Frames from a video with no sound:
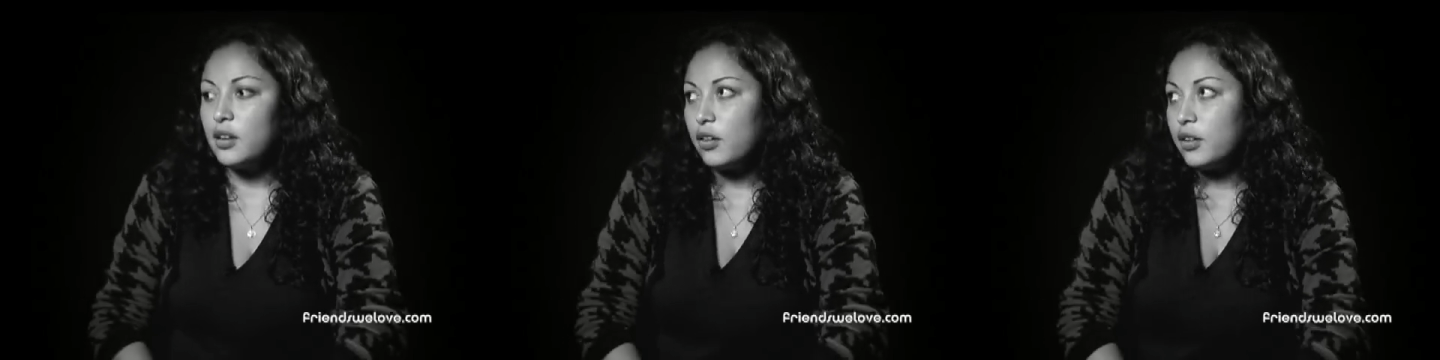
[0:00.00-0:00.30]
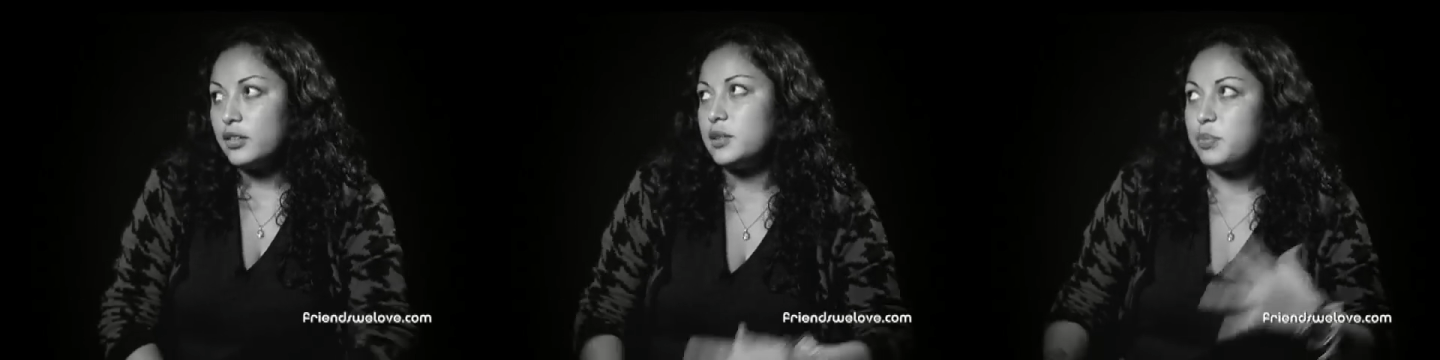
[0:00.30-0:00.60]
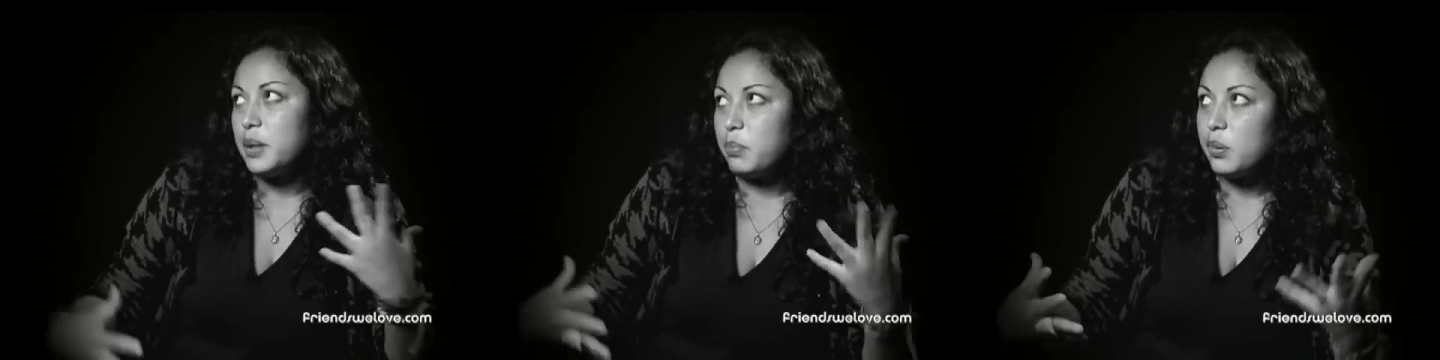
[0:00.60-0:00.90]
all these
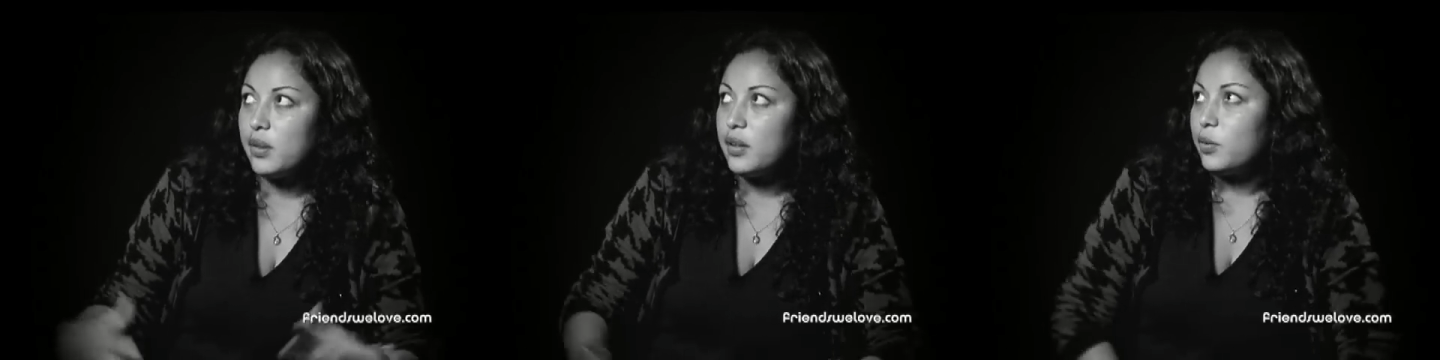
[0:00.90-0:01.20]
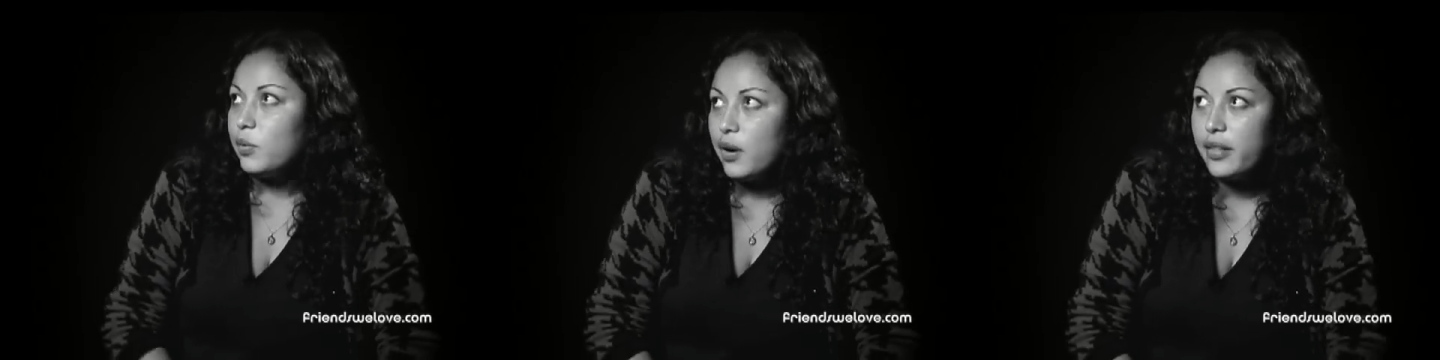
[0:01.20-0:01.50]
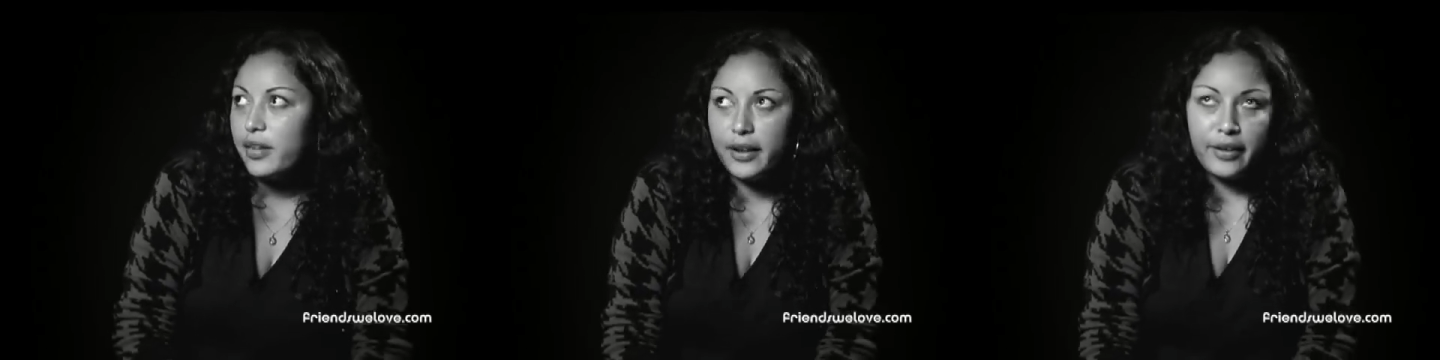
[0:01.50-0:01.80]
people and who
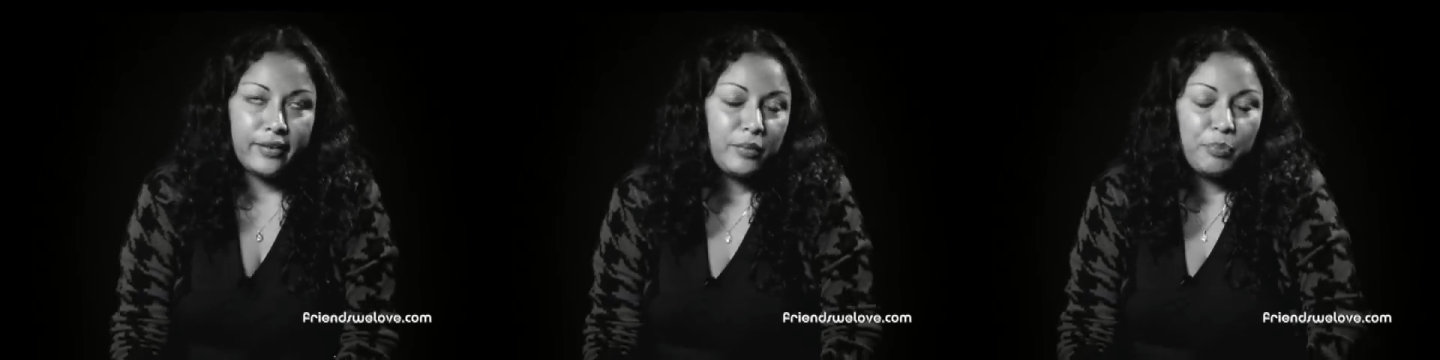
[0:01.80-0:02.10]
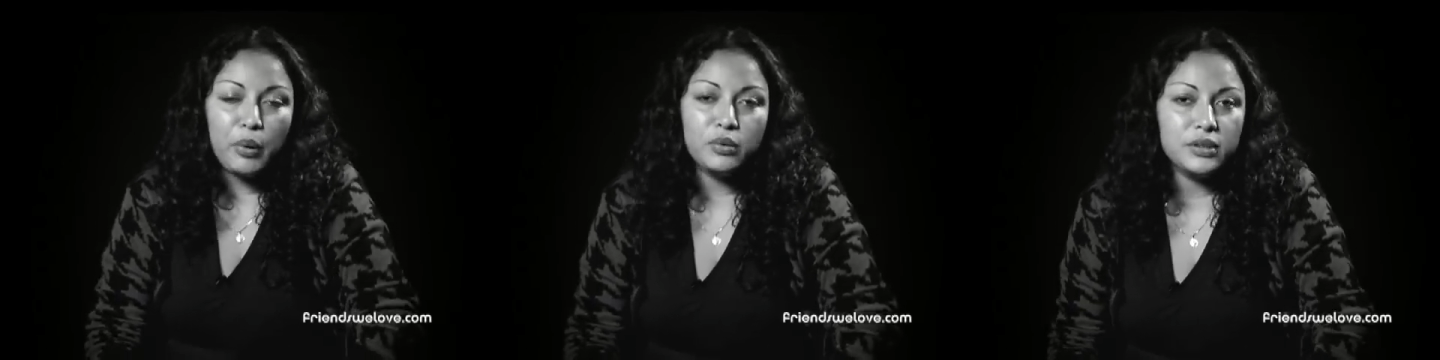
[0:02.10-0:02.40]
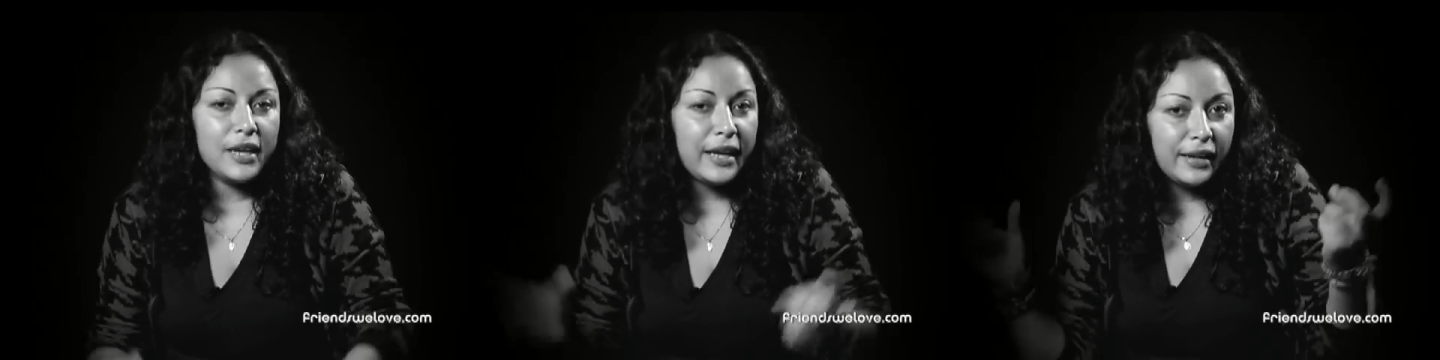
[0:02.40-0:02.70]
are they and
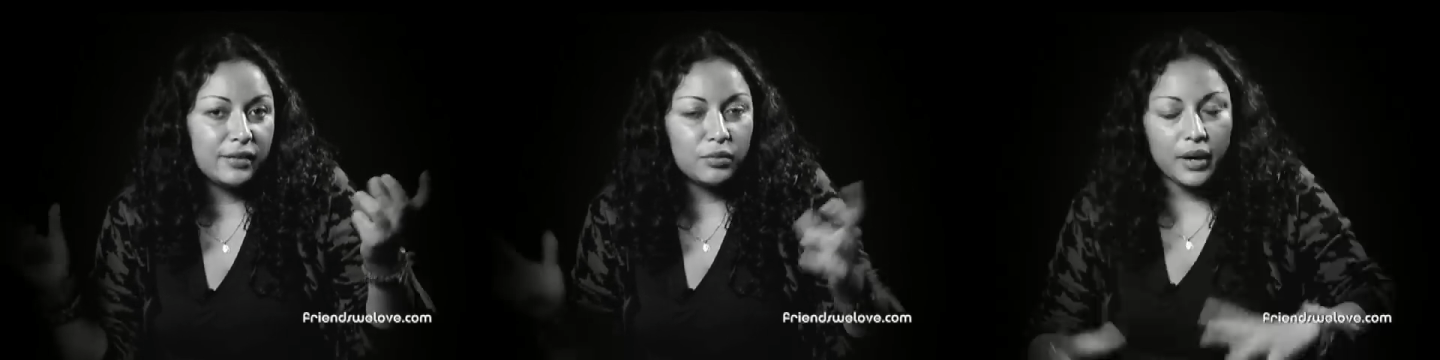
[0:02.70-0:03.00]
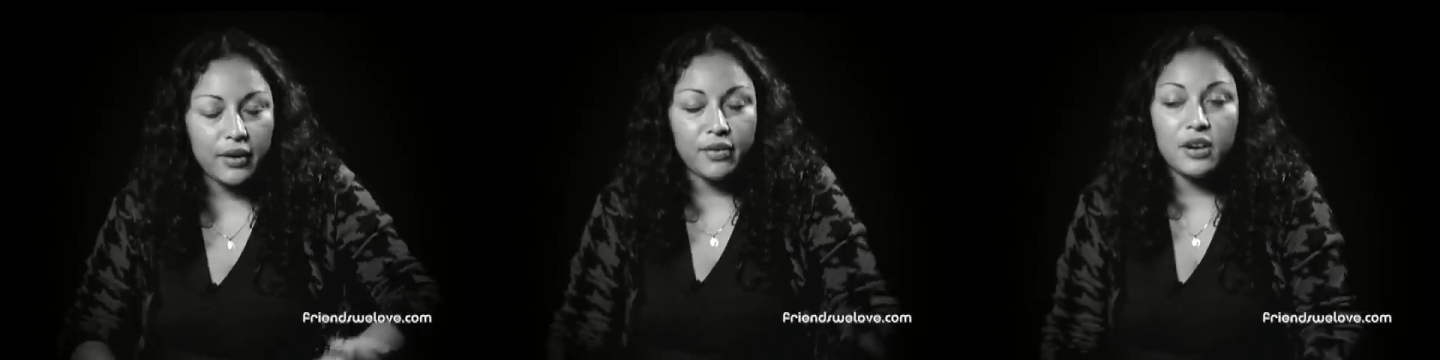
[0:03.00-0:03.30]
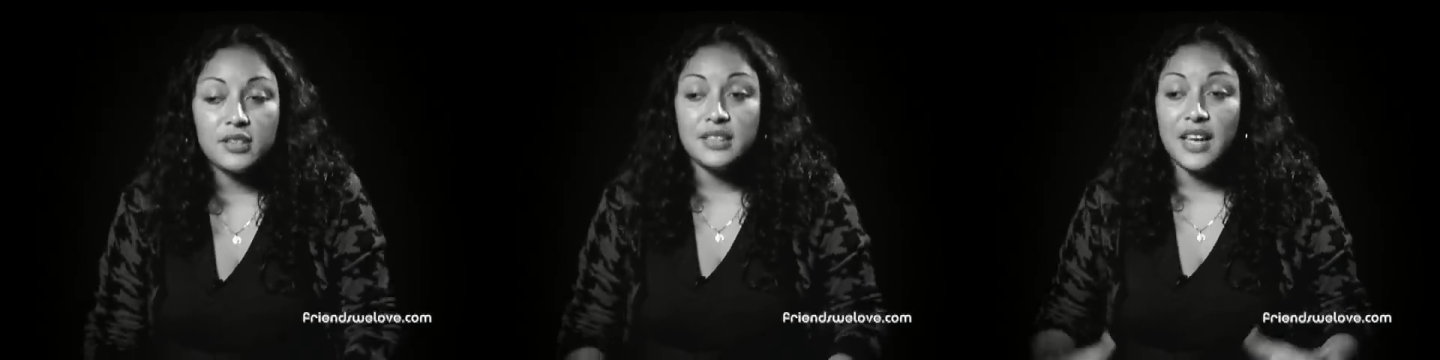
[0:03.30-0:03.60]
posing and whatever.
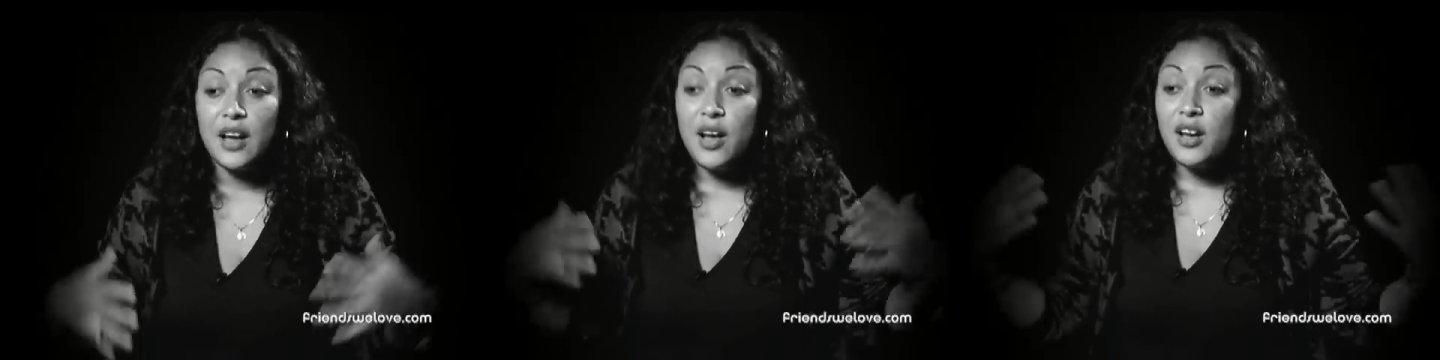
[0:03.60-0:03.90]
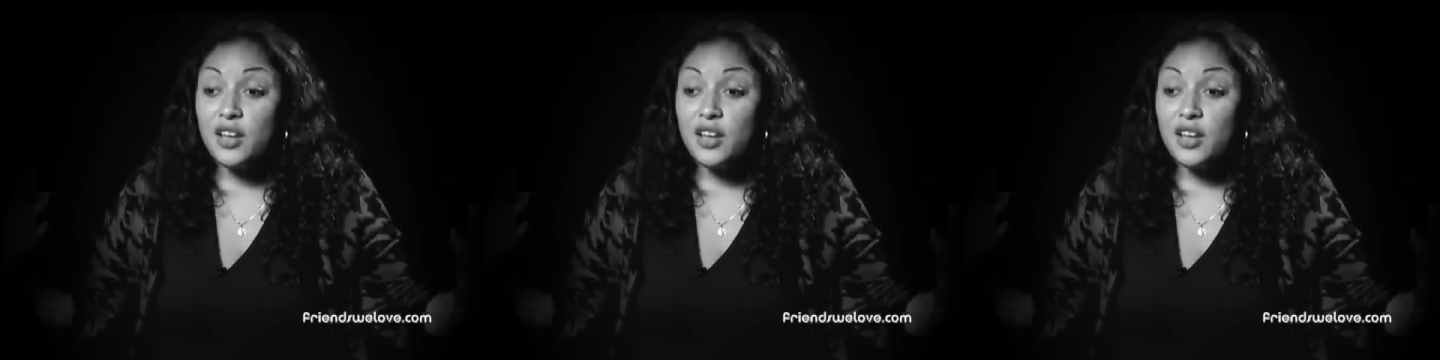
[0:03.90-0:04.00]
It's like,